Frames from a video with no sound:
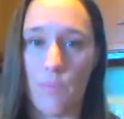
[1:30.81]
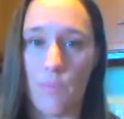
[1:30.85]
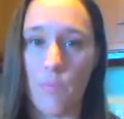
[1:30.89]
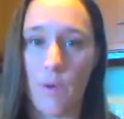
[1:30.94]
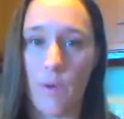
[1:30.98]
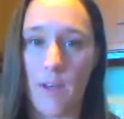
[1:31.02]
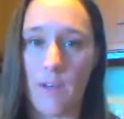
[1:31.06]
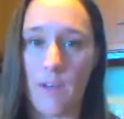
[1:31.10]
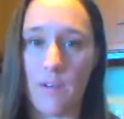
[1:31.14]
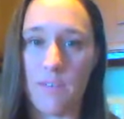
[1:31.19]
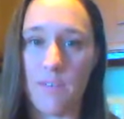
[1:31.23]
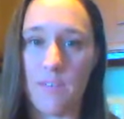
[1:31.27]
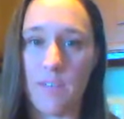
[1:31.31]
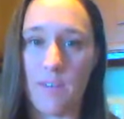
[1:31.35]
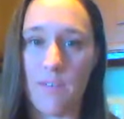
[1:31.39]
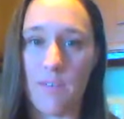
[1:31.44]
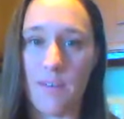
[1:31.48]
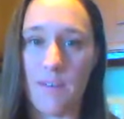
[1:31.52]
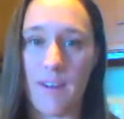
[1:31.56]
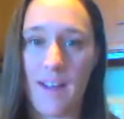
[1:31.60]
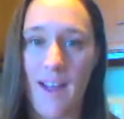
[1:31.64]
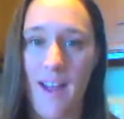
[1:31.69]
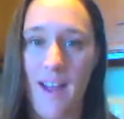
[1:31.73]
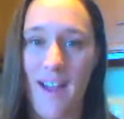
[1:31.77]
why don't they
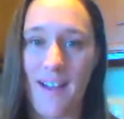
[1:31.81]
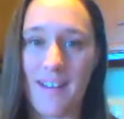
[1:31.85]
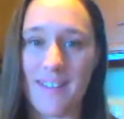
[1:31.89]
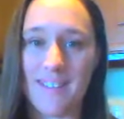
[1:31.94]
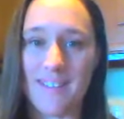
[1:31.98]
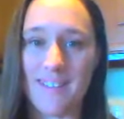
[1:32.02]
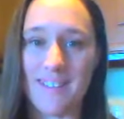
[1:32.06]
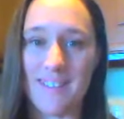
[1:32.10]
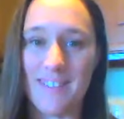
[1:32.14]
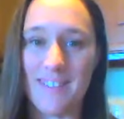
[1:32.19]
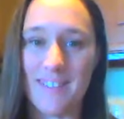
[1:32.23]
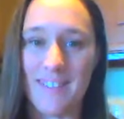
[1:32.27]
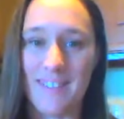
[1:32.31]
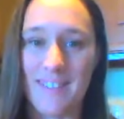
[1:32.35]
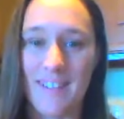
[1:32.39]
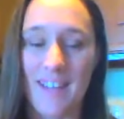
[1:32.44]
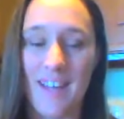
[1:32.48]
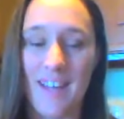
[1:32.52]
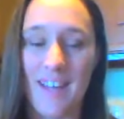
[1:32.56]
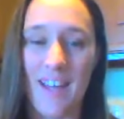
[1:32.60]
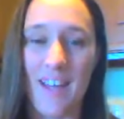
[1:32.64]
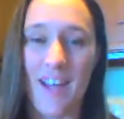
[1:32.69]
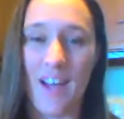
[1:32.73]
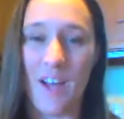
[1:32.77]
react
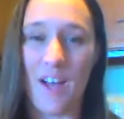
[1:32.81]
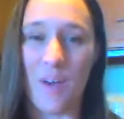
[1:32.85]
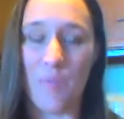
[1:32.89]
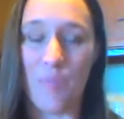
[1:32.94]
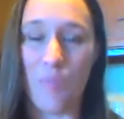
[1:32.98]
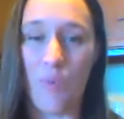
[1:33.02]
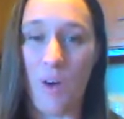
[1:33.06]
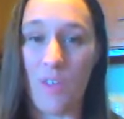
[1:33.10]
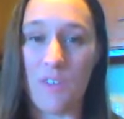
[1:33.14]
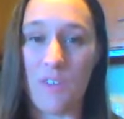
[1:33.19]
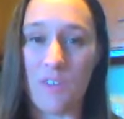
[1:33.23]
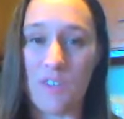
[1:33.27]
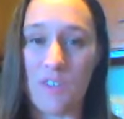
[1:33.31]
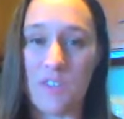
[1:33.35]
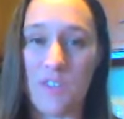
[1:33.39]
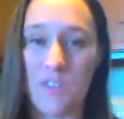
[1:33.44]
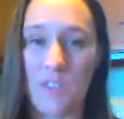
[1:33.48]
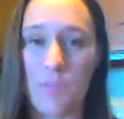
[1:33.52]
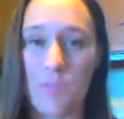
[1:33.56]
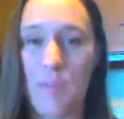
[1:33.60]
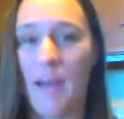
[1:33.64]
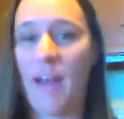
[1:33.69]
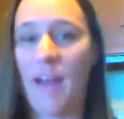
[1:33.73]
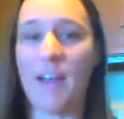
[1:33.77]
while they're still
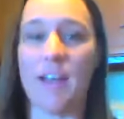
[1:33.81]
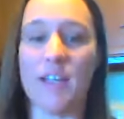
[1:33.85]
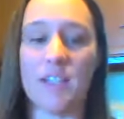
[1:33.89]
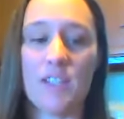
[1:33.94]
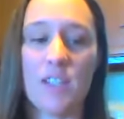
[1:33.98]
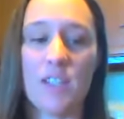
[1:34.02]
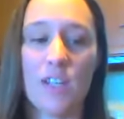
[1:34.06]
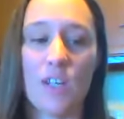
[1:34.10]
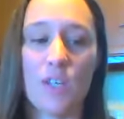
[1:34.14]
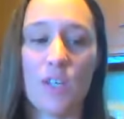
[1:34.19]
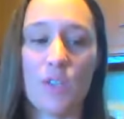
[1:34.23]
in the package?